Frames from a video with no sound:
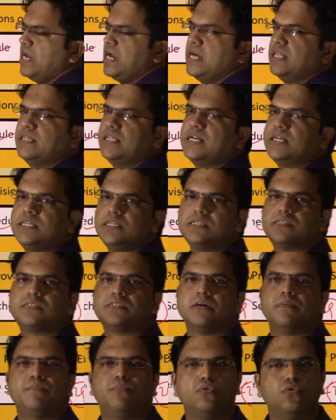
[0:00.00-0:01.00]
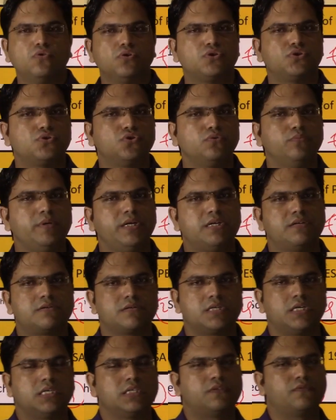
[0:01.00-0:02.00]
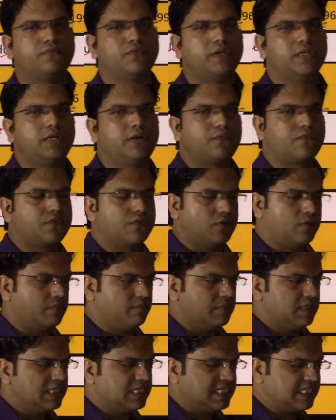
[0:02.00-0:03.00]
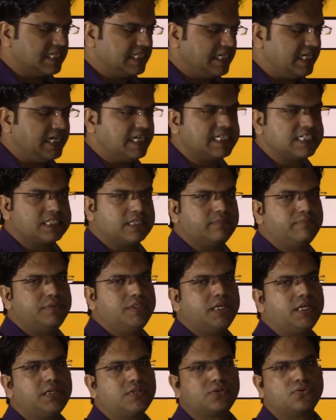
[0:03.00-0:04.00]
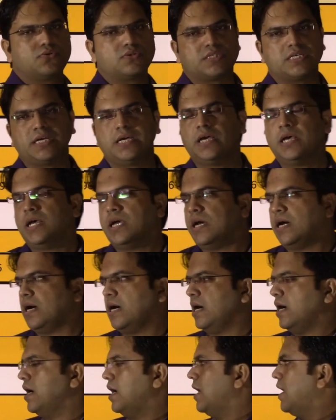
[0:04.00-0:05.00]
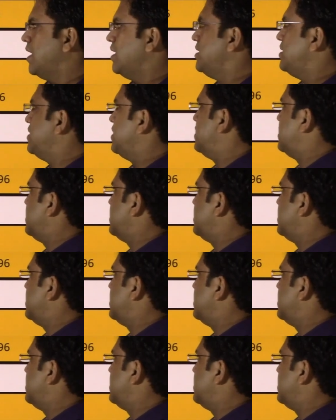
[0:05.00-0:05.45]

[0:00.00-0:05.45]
and that is supposed to be transferred from state subject. So see, until